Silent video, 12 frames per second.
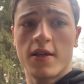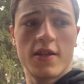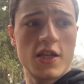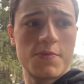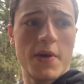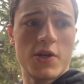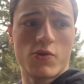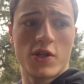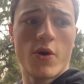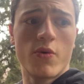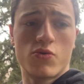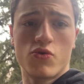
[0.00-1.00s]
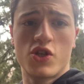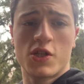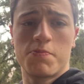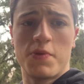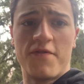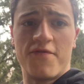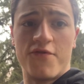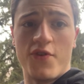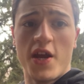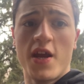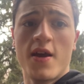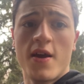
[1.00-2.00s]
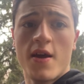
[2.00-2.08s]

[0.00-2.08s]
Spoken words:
this bench was going to just be free